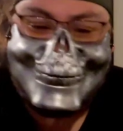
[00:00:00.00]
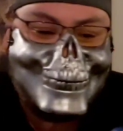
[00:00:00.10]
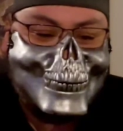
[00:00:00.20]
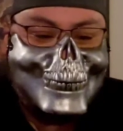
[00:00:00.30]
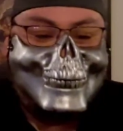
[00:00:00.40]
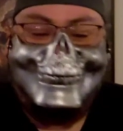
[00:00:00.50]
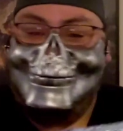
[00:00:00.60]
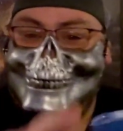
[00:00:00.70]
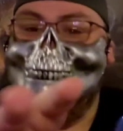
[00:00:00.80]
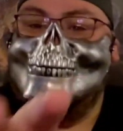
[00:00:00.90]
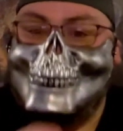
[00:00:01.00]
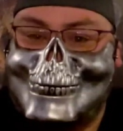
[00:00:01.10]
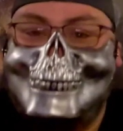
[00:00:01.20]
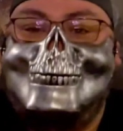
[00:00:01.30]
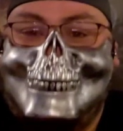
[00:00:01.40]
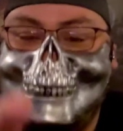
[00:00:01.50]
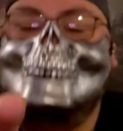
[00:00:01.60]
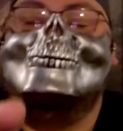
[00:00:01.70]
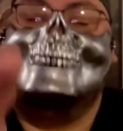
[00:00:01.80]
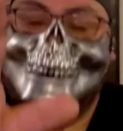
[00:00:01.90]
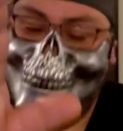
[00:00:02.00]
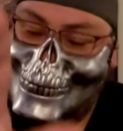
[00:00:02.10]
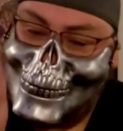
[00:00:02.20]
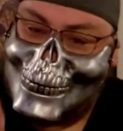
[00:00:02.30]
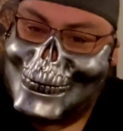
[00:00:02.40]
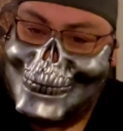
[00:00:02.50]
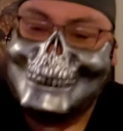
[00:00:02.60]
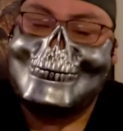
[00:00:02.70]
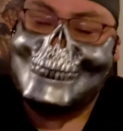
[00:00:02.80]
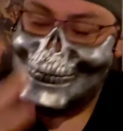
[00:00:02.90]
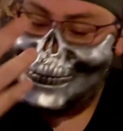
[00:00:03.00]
Let me read this for you. Let me